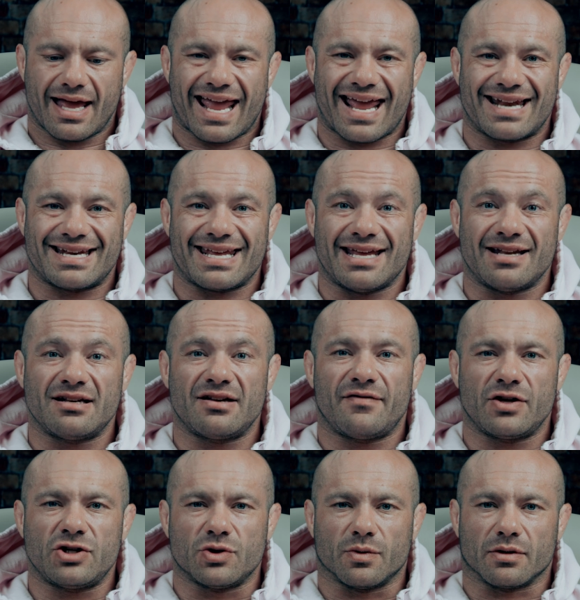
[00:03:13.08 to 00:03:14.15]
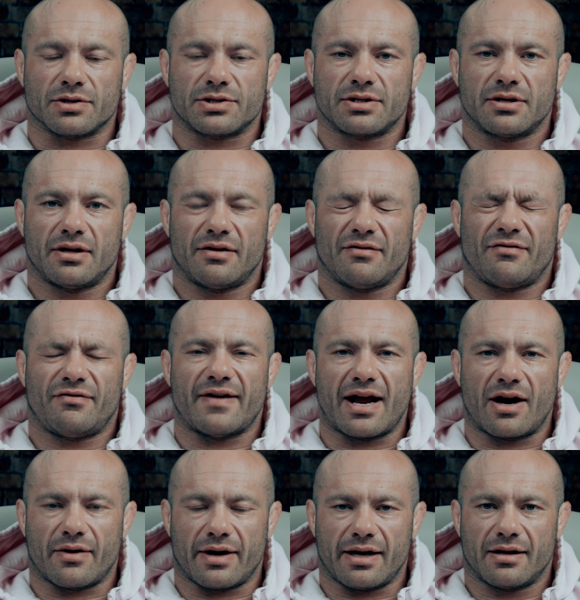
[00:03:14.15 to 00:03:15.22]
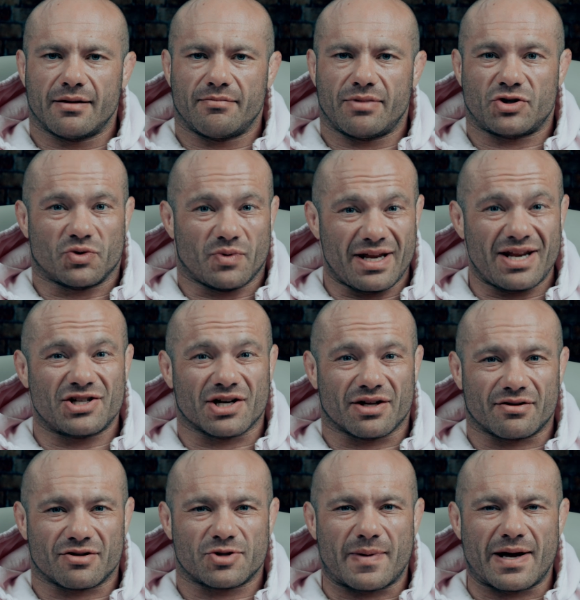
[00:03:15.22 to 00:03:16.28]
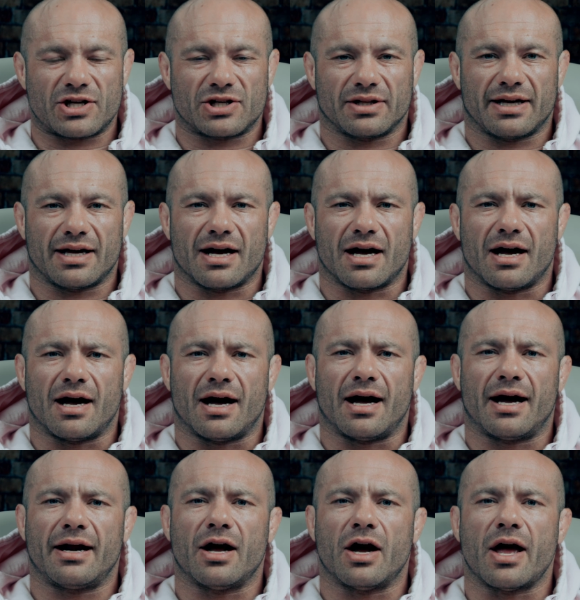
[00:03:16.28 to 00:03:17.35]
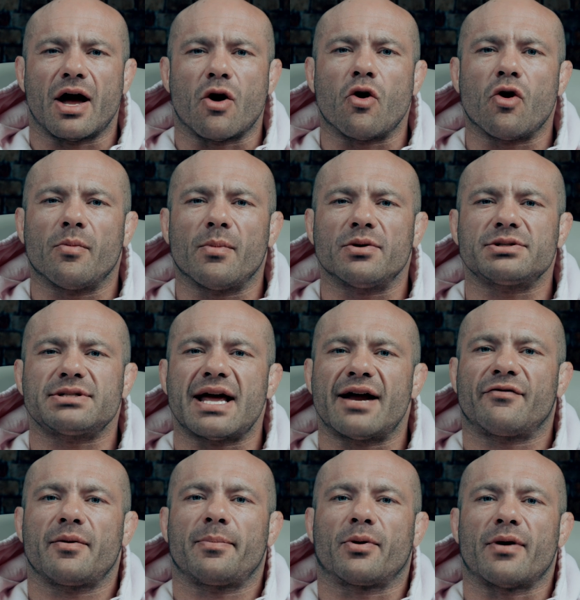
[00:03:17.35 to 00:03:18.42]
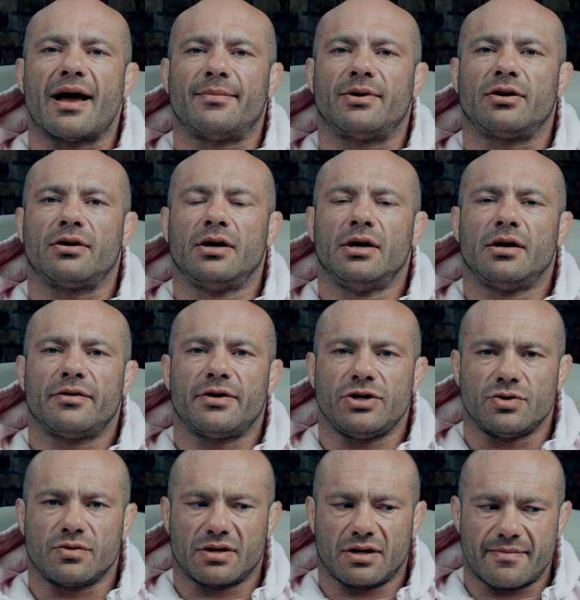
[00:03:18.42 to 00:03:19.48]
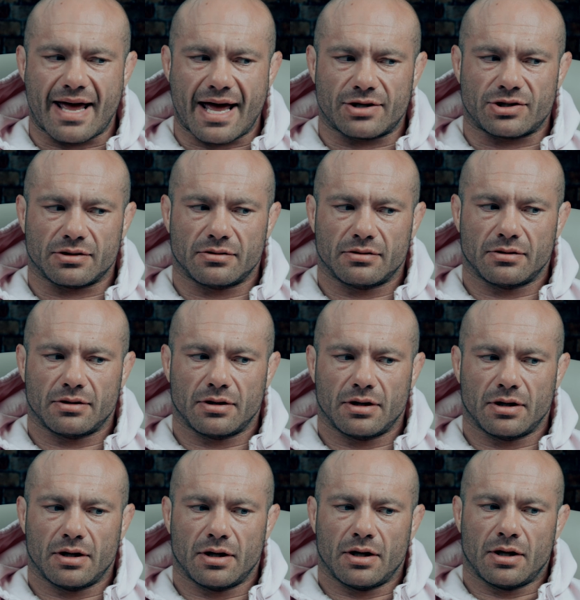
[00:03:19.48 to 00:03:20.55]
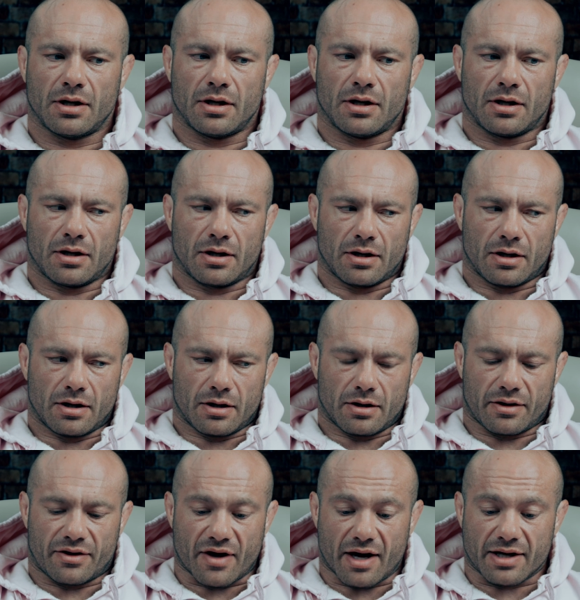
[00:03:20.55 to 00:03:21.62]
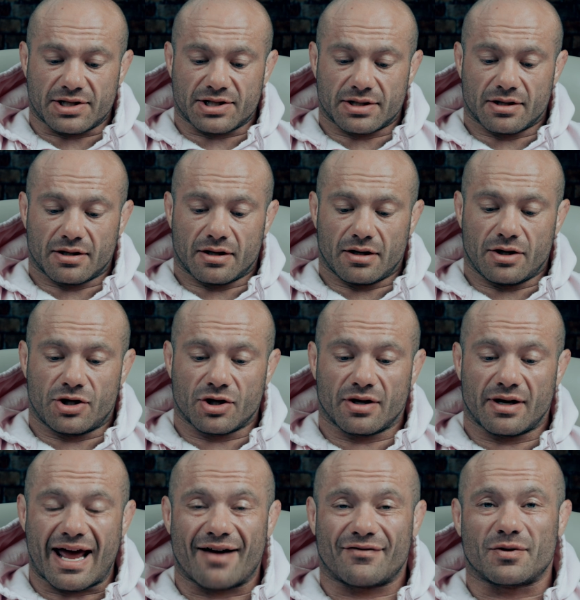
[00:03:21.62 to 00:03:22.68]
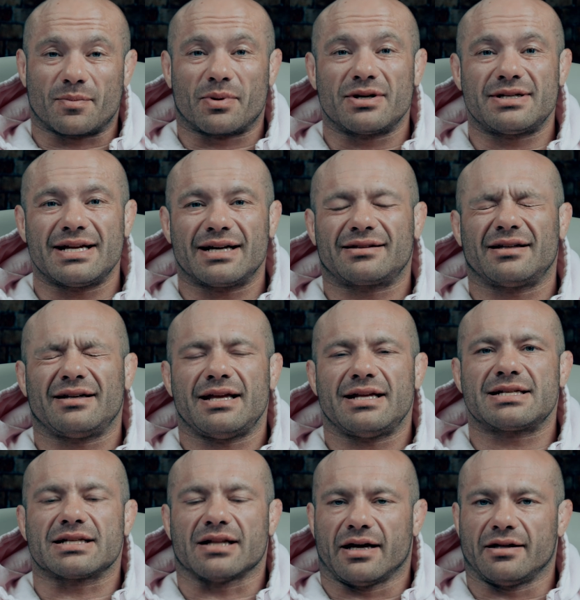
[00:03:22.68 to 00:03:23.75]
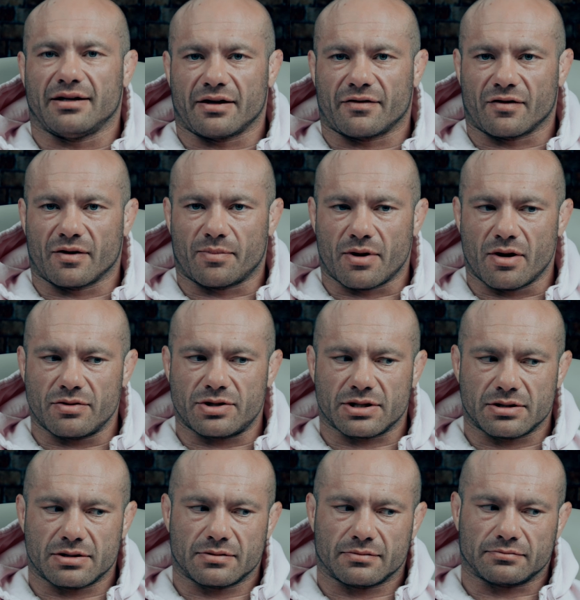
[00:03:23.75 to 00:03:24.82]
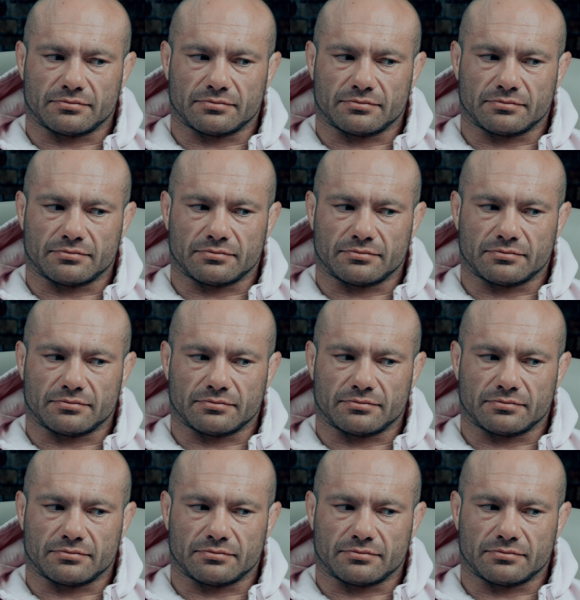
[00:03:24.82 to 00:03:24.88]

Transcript: And individuals vary between each other, especially on almost every parameter that you can imagine. Thus, you're going to have to predict that needs slightly different approaches.